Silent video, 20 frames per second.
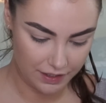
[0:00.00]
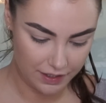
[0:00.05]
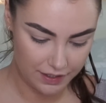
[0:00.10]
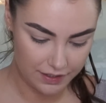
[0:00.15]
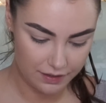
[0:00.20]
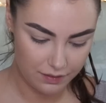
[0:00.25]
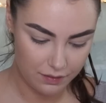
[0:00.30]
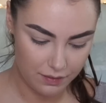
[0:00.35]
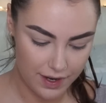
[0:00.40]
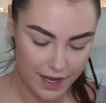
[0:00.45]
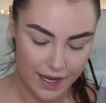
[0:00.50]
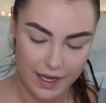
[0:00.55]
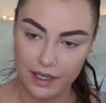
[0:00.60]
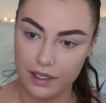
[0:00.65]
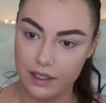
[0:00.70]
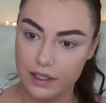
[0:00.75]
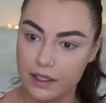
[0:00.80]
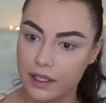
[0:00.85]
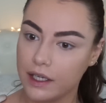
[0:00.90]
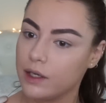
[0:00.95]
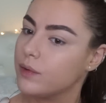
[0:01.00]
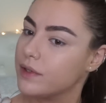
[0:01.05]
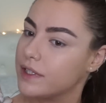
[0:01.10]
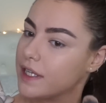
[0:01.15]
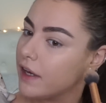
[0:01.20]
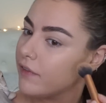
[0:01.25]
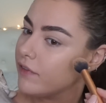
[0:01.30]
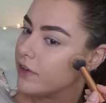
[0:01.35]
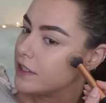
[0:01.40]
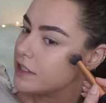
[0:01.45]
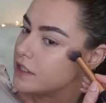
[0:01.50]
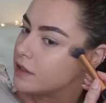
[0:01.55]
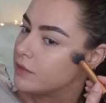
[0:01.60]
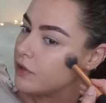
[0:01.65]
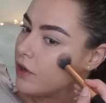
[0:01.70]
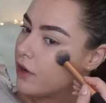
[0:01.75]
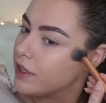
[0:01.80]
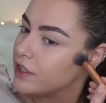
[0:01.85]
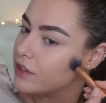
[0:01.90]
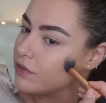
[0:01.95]
he's awake. He was having
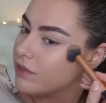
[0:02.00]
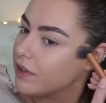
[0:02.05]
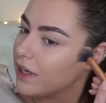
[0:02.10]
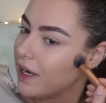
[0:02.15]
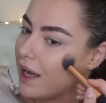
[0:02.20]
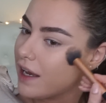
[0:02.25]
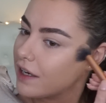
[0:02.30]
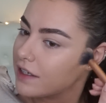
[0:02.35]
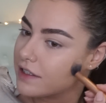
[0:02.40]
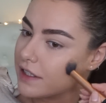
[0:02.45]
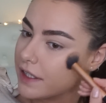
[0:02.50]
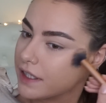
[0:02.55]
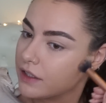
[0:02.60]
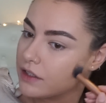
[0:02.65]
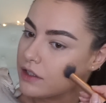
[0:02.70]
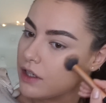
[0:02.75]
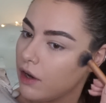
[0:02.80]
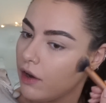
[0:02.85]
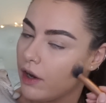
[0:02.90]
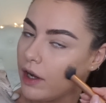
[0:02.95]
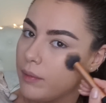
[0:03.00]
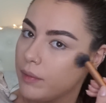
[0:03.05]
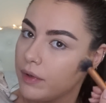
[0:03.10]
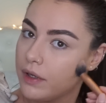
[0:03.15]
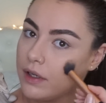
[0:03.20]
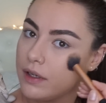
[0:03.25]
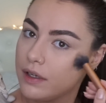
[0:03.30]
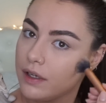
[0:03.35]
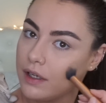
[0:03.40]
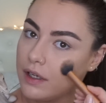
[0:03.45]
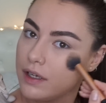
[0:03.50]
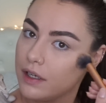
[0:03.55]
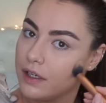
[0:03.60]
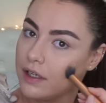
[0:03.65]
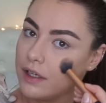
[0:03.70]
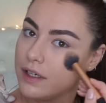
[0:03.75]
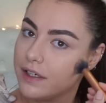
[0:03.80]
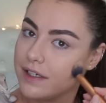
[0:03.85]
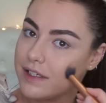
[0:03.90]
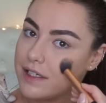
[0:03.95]
some nice relaxing time
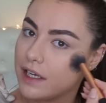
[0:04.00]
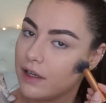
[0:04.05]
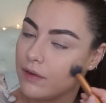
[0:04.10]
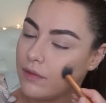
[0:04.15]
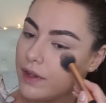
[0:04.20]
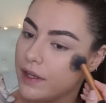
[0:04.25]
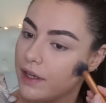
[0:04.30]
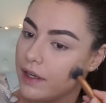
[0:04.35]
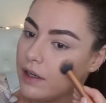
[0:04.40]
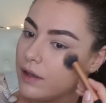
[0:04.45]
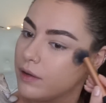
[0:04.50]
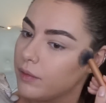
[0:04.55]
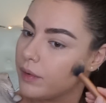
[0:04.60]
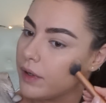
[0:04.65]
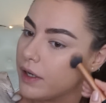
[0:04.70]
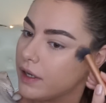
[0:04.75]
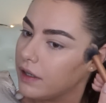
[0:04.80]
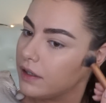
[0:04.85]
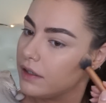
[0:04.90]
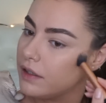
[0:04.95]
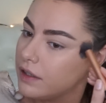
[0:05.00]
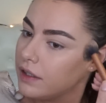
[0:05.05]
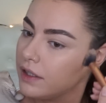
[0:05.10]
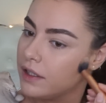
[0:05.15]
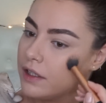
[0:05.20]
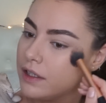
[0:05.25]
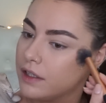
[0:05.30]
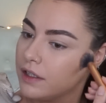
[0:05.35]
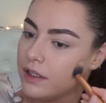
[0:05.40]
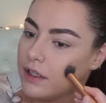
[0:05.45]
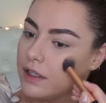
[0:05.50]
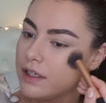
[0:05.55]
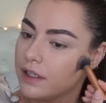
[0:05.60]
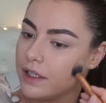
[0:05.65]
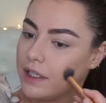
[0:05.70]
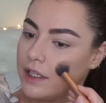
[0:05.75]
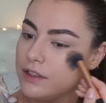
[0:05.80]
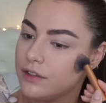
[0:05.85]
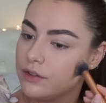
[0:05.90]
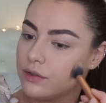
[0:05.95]
down there, but
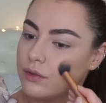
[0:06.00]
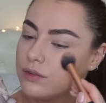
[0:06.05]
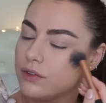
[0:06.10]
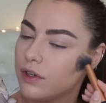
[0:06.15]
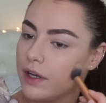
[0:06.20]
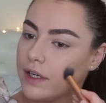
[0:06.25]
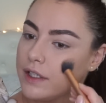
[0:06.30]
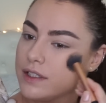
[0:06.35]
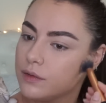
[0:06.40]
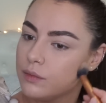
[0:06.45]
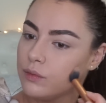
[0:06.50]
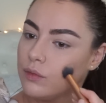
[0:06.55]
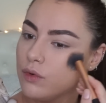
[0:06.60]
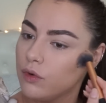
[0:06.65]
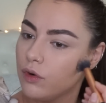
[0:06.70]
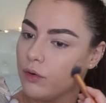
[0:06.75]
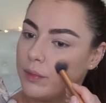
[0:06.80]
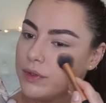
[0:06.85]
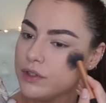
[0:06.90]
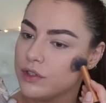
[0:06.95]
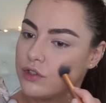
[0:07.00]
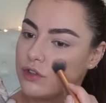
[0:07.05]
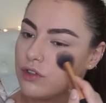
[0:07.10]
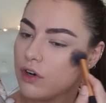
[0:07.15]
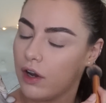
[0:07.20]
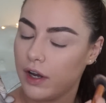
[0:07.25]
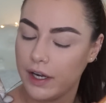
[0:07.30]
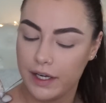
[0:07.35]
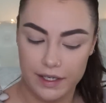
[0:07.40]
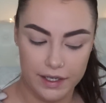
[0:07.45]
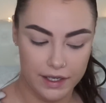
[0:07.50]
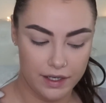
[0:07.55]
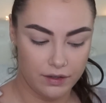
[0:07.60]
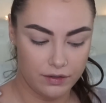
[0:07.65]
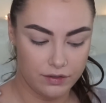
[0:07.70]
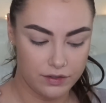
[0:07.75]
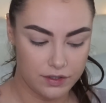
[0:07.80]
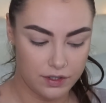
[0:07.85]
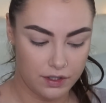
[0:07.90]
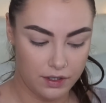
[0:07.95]
he's all nice and warm and dry
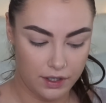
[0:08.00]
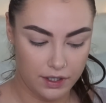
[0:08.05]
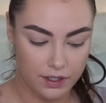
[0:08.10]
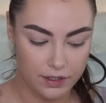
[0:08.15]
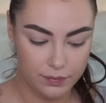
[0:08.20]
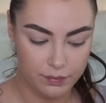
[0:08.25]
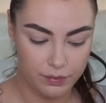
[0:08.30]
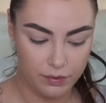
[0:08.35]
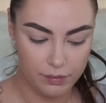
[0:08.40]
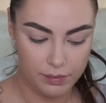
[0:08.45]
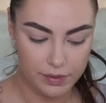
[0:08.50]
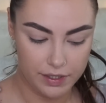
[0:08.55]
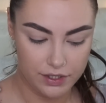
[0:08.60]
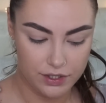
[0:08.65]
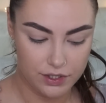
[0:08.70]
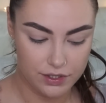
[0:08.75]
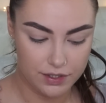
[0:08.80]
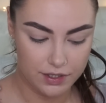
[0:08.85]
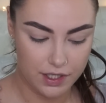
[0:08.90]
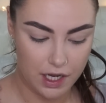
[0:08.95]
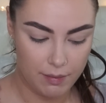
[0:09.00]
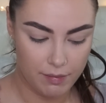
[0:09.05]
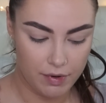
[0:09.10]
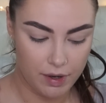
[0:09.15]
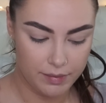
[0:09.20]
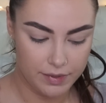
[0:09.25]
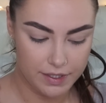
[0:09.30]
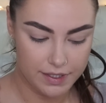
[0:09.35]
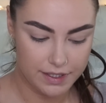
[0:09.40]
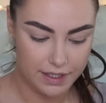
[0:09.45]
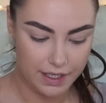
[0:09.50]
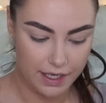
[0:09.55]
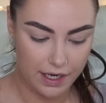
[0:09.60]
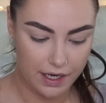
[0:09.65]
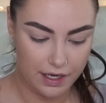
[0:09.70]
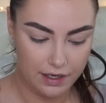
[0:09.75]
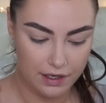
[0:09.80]
now, so he's probably just come up to say